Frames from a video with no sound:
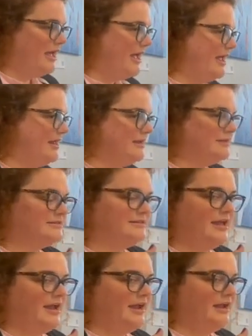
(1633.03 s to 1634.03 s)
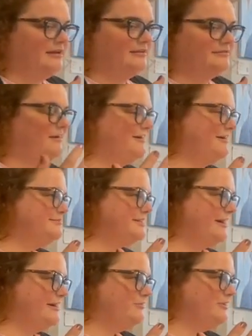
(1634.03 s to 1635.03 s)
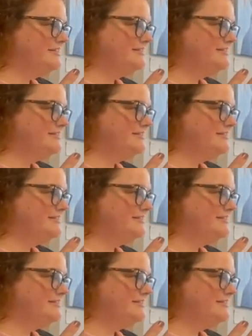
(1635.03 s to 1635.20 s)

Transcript: and then, I'm tired, I want to